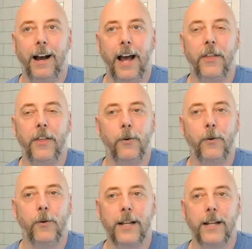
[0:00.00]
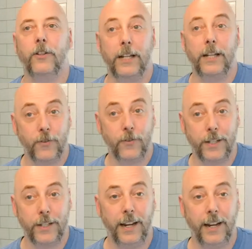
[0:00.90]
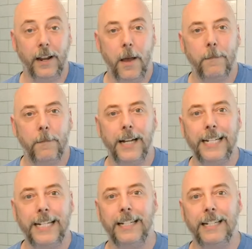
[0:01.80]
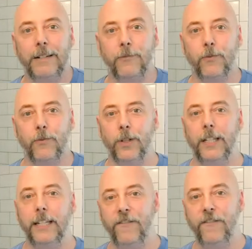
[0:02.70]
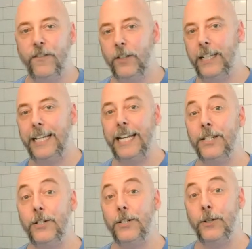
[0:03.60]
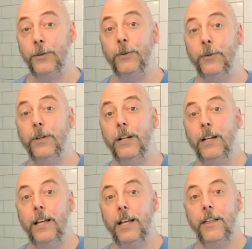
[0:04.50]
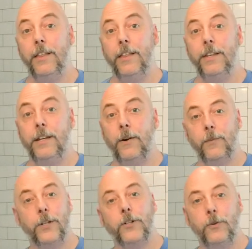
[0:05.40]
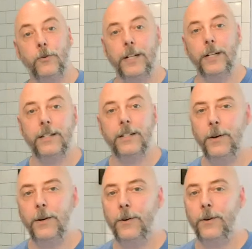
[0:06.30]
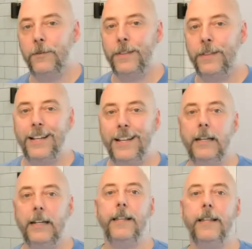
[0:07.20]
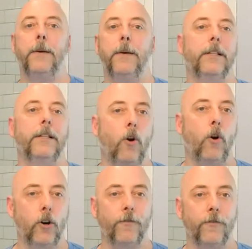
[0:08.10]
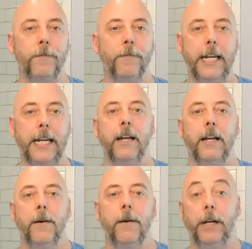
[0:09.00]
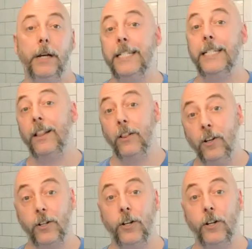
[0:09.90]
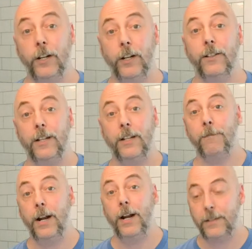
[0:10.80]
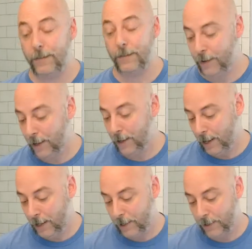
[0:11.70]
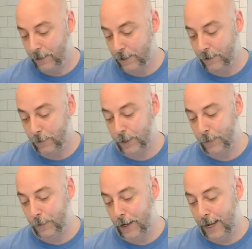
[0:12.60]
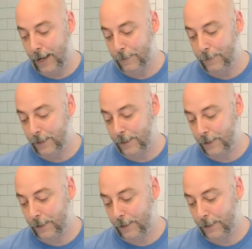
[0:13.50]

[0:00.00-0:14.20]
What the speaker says: thought Horizon looked interesting, but I didn't really fully get into the original one. So that might be a little harder for me, but it did look good. It looked impressive. So we'll see what happens.